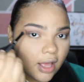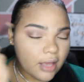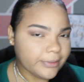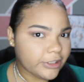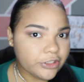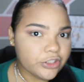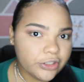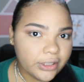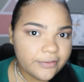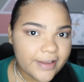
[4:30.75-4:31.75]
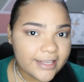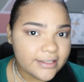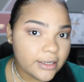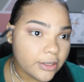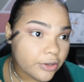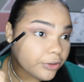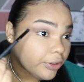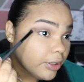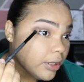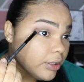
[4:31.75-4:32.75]
I'm not sure if I said it or
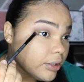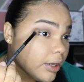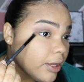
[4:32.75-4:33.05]
not,